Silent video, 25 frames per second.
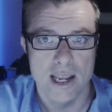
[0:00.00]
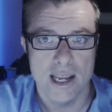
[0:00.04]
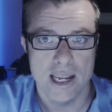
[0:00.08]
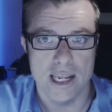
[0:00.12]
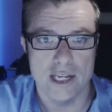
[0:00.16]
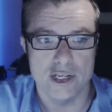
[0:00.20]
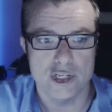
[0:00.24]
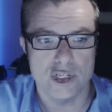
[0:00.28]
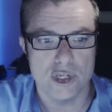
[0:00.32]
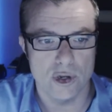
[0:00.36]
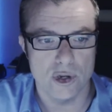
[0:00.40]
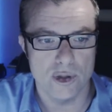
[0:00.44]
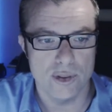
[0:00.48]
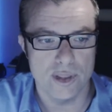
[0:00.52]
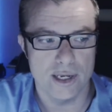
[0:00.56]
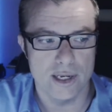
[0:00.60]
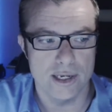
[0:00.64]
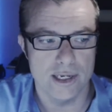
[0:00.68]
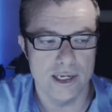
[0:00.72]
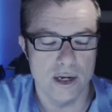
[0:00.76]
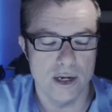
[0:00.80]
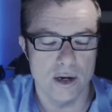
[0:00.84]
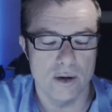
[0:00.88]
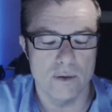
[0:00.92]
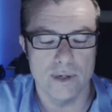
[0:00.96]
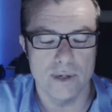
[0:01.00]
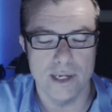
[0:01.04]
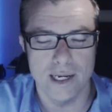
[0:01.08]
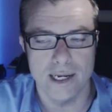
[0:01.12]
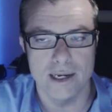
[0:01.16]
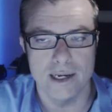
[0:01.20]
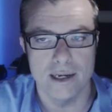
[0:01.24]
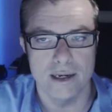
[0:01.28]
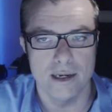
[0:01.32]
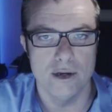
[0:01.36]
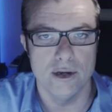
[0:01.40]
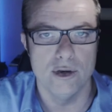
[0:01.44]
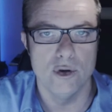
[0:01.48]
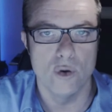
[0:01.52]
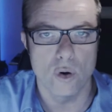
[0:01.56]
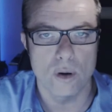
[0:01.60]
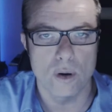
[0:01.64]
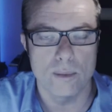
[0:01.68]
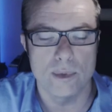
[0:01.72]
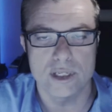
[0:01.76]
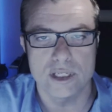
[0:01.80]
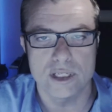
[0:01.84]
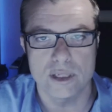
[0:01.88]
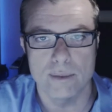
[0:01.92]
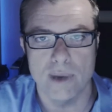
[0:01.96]
and show you that you don't need an
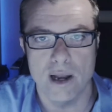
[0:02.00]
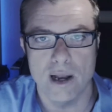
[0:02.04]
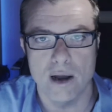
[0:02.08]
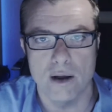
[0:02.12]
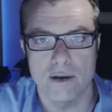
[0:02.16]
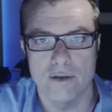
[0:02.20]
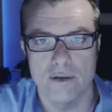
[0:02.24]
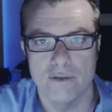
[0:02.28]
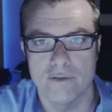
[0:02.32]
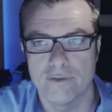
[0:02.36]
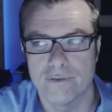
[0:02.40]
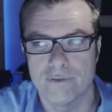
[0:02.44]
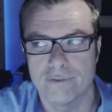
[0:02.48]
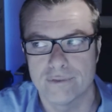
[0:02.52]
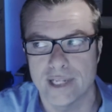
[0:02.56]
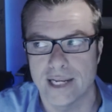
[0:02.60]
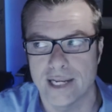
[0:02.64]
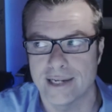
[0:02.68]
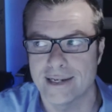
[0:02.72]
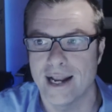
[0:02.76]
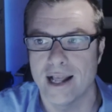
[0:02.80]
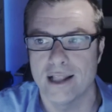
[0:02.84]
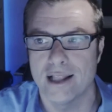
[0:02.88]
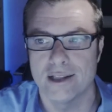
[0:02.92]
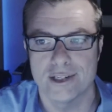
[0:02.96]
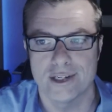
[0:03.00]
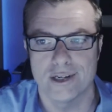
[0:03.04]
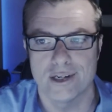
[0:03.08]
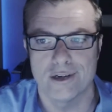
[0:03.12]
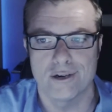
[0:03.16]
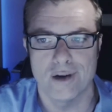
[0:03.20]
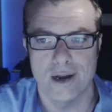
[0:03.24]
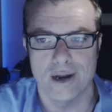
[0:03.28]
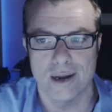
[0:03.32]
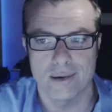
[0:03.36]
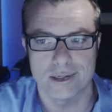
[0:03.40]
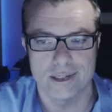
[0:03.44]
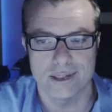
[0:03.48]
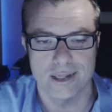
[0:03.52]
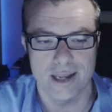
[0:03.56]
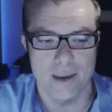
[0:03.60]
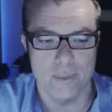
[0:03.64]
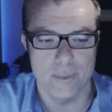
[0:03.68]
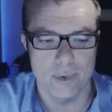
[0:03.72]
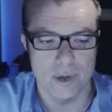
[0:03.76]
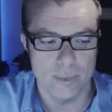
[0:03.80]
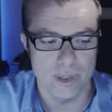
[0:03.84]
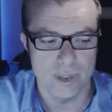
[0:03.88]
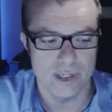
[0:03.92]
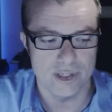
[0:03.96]
enormous amount of technology and crap, because I
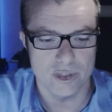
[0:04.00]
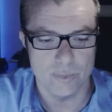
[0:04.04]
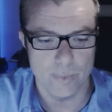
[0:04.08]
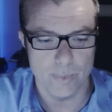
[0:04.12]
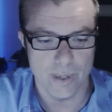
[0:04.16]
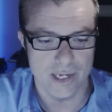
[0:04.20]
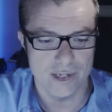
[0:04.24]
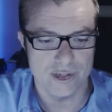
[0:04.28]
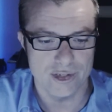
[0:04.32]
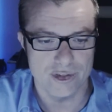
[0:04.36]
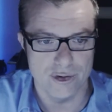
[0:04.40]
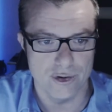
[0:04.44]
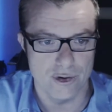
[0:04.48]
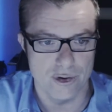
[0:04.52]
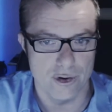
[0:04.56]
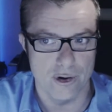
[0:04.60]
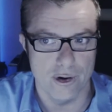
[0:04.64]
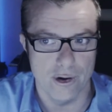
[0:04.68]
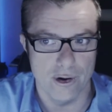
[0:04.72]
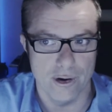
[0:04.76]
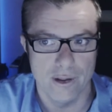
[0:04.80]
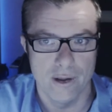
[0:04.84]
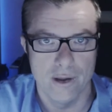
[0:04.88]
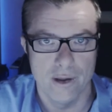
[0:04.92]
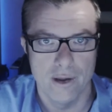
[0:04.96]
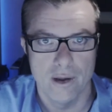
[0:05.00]
happen to be a space nerd,